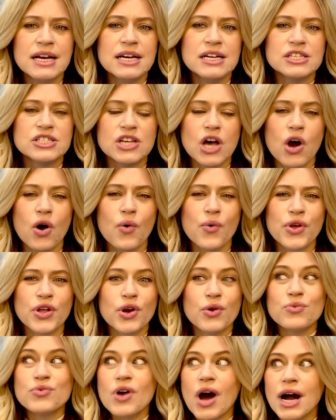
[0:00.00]
So, you know,
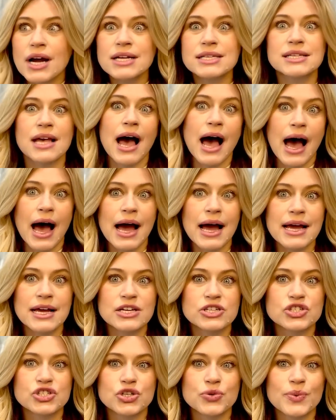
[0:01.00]
not as high
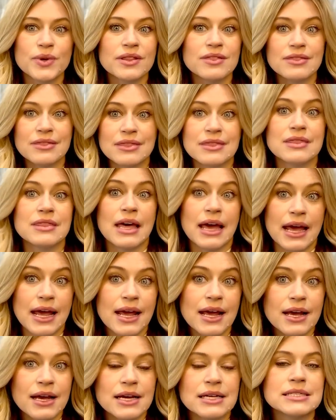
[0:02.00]
as you would
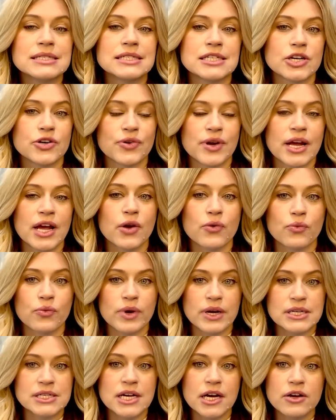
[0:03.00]
think considering it
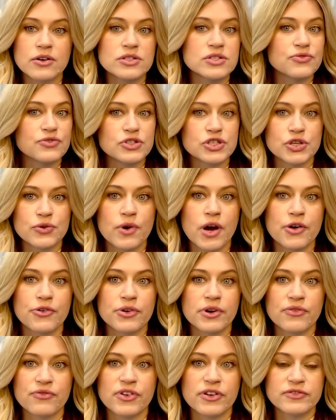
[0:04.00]
retails for
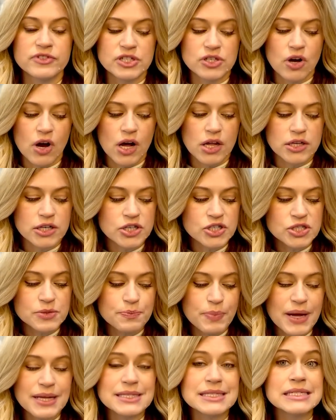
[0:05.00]
$250,
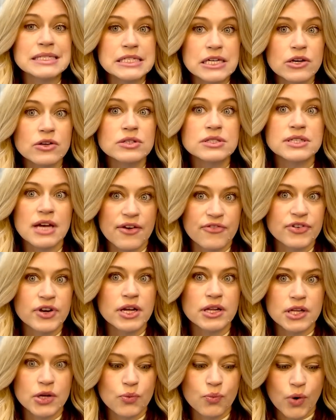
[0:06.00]
but still
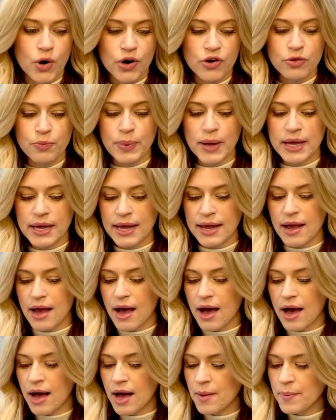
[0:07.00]
definitely worth picking
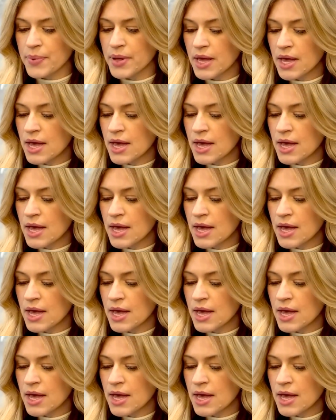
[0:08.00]
up.